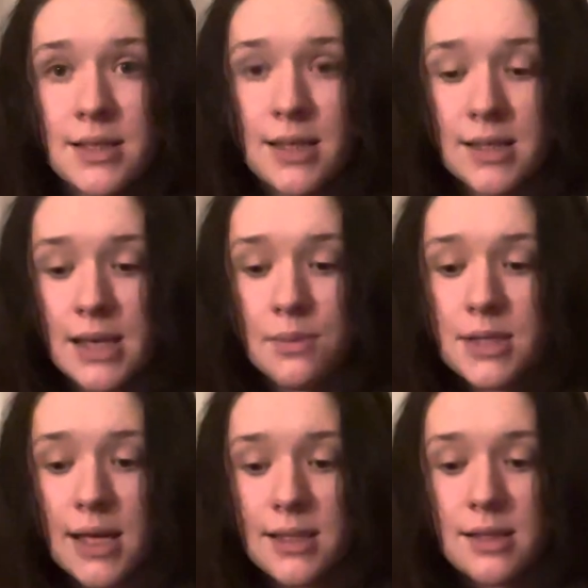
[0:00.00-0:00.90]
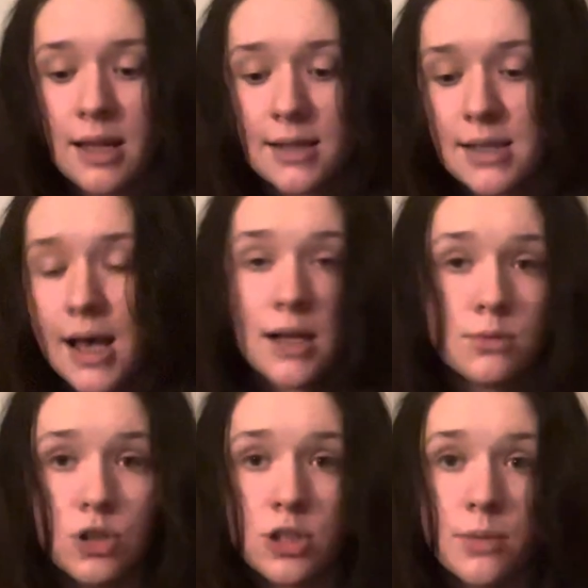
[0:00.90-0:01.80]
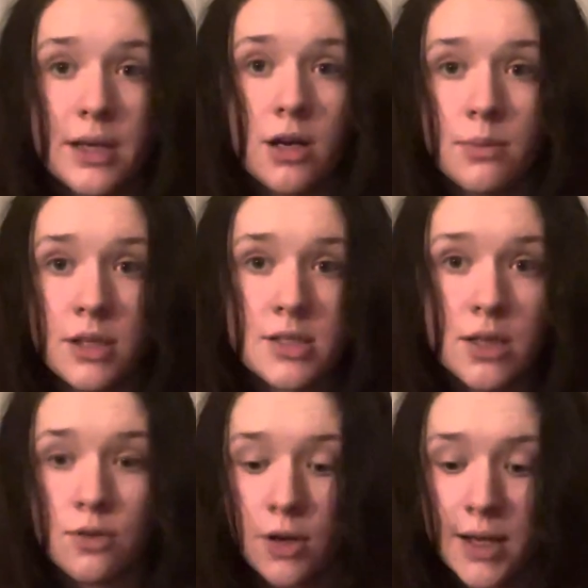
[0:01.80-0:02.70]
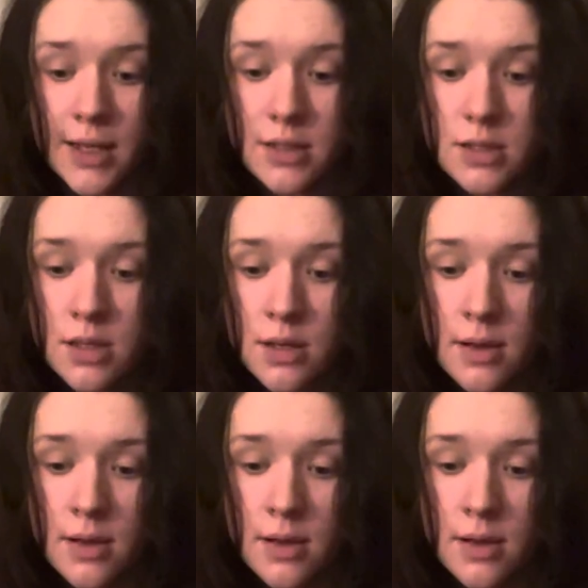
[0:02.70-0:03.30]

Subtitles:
in the same sense that a hackamore can be harmless in the wrong hands.